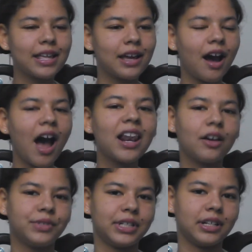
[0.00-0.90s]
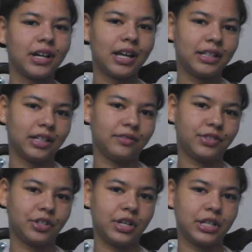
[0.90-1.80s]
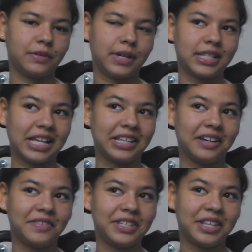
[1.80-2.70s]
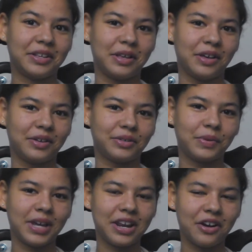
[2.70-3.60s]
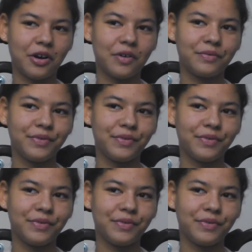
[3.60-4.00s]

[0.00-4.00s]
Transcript: loved it. I loved Tony's tweets. I loved the tweet of